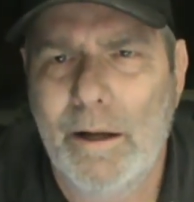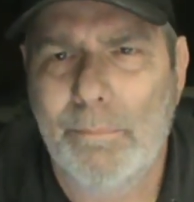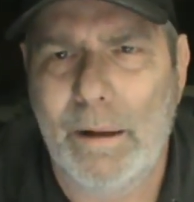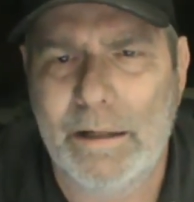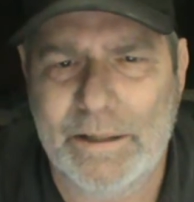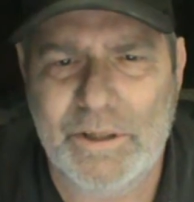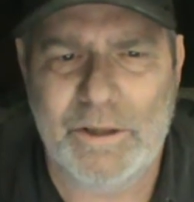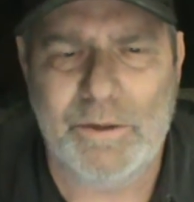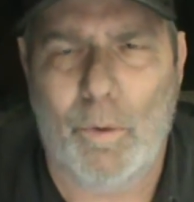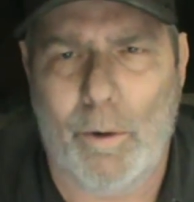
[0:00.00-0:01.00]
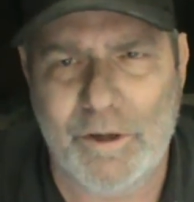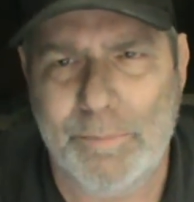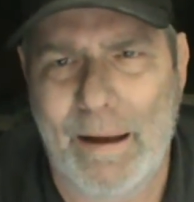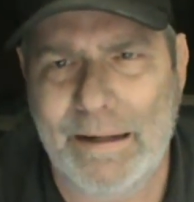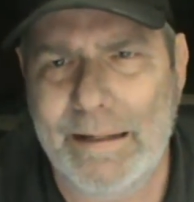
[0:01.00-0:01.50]
but let's get some more
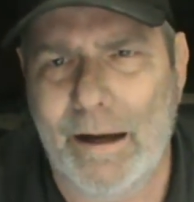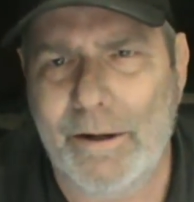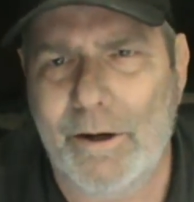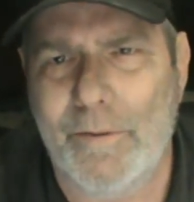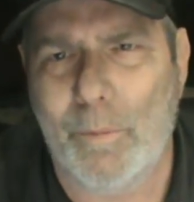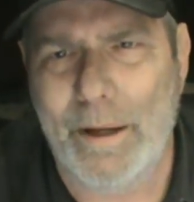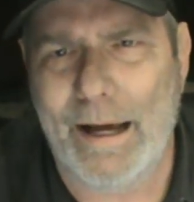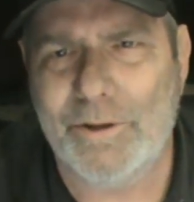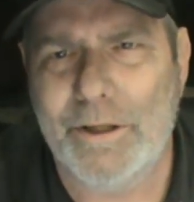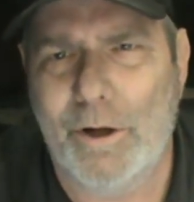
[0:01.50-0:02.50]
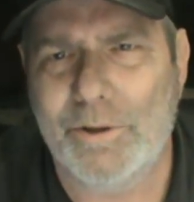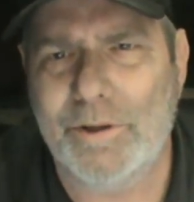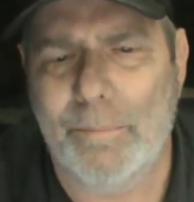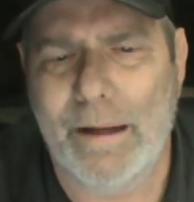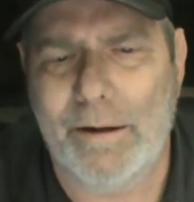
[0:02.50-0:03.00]
respect out here that we actually know
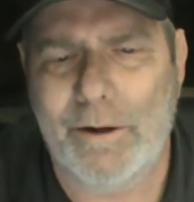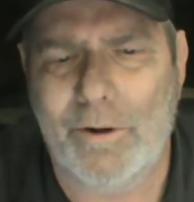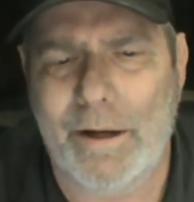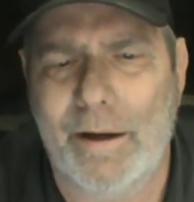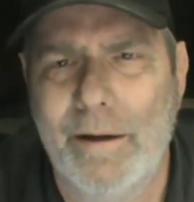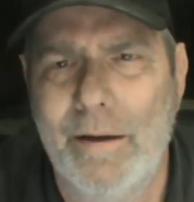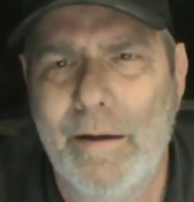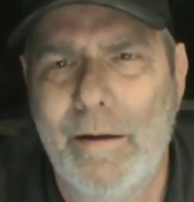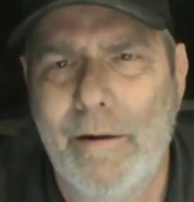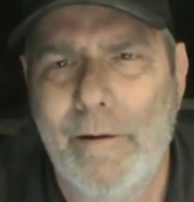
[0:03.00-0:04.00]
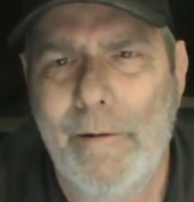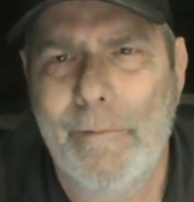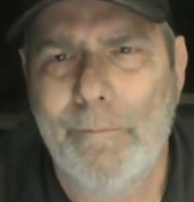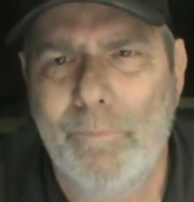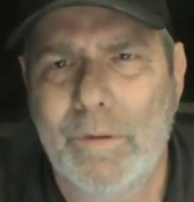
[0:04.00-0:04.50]
something out here, okay?
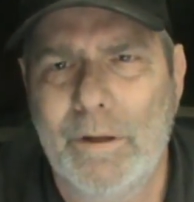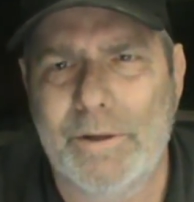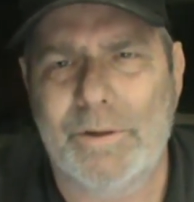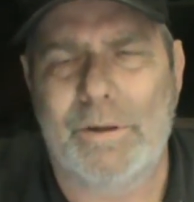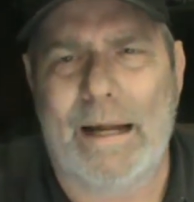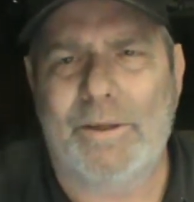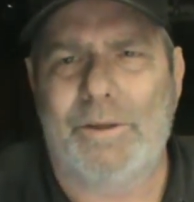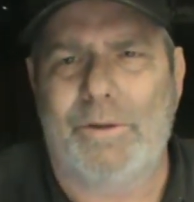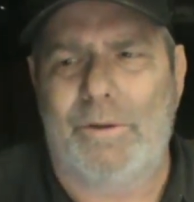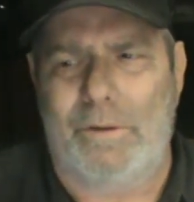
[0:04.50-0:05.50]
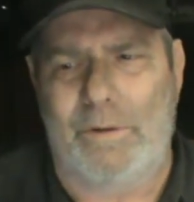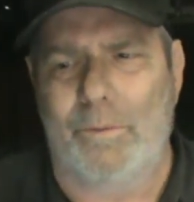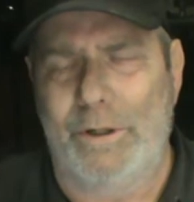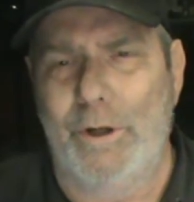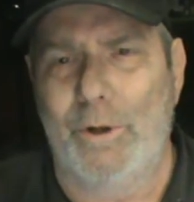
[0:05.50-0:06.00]
Because
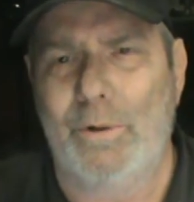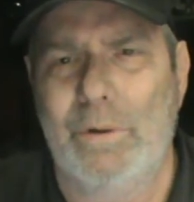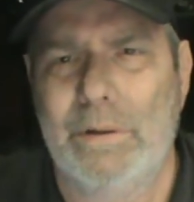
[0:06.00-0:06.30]
we do.